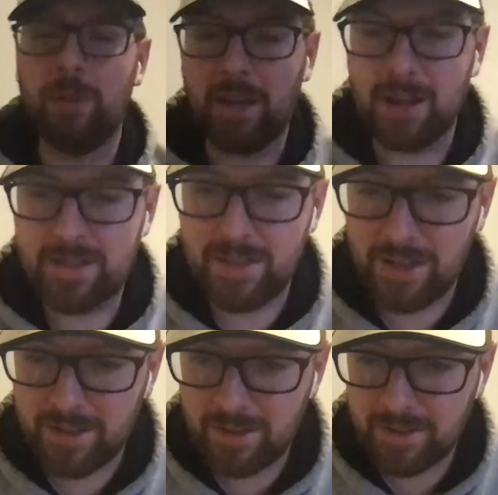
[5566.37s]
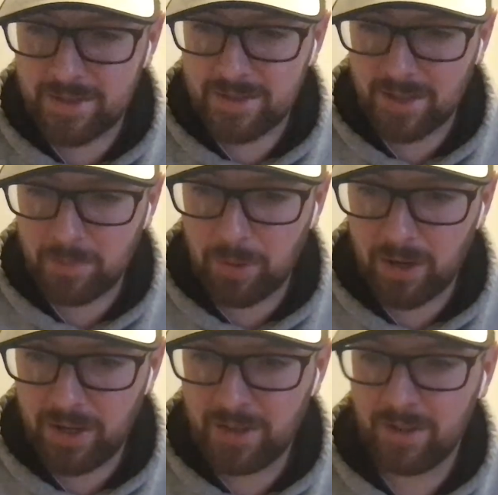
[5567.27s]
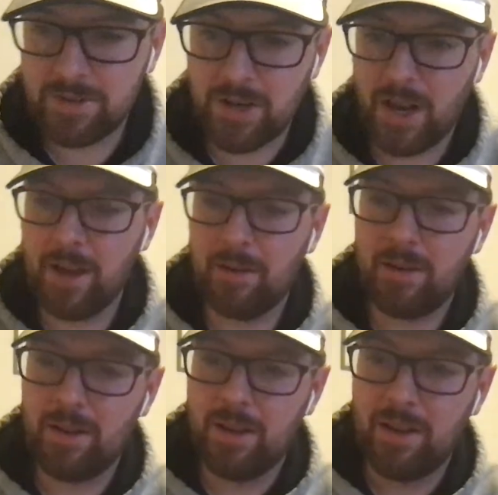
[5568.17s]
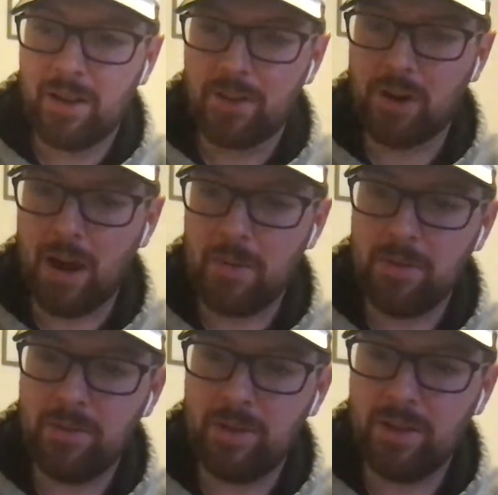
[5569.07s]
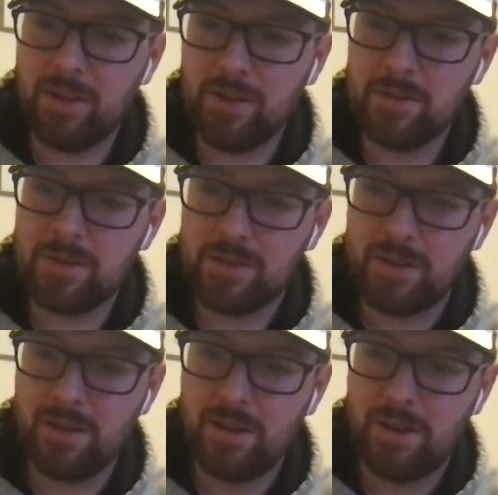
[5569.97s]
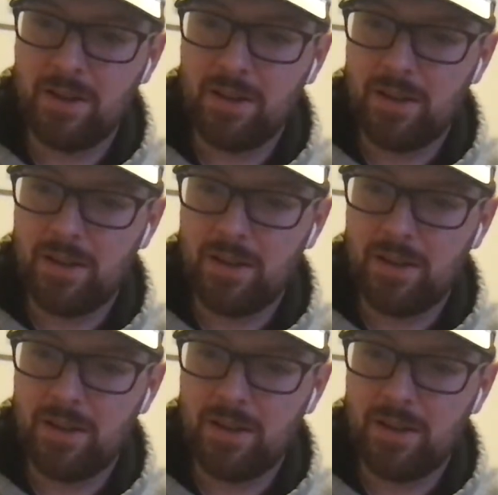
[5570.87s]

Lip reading: Sick. We got a sick buddy in the chat. Crappy videos.